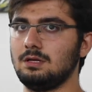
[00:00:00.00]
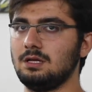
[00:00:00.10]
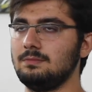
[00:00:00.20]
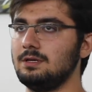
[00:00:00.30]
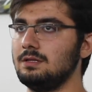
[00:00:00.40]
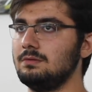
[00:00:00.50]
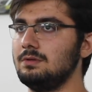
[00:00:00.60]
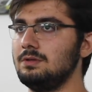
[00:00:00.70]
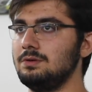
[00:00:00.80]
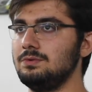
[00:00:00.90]
I mean,
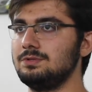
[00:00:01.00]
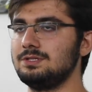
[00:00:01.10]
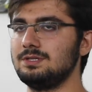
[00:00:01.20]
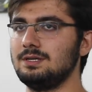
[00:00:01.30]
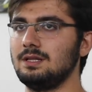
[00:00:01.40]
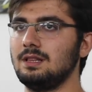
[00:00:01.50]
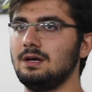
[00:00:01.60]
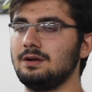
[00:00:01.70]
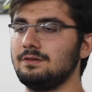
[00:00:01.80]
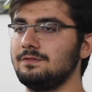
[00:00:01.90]
you see a
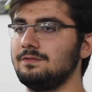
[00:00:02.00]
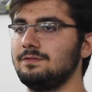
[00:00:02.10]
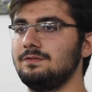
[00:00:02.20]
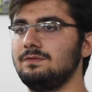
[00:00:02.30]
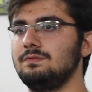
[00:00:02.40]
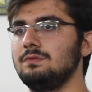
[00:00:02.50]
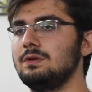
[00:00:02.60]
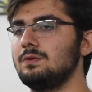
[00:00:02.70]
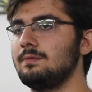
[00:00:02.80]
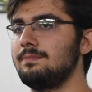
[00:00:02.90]
lot of,
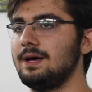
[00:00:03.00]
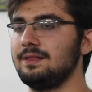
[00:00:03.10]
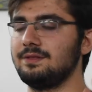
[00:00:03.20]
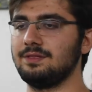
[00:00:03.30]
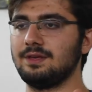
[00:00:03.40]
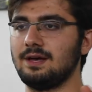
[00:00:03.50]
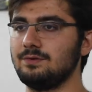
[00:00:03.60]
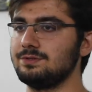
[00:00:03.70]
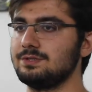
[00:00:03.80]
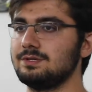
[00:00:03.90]
abandoned
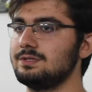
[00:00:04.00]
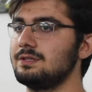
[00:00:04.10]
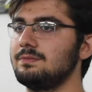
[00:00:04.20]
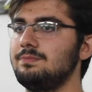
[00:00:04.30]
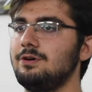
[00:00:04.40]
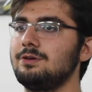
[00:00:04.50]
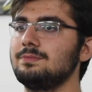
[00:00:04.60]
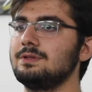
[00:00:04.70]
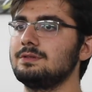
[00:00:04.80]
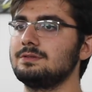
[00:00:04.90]
houses and
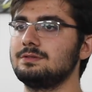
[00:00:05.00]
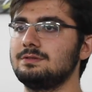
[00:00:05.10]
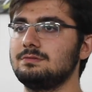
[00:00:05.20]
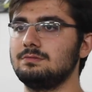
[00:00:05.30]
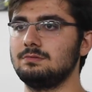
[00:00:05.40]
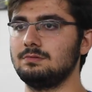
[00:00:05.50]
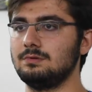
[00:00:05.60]
apartments,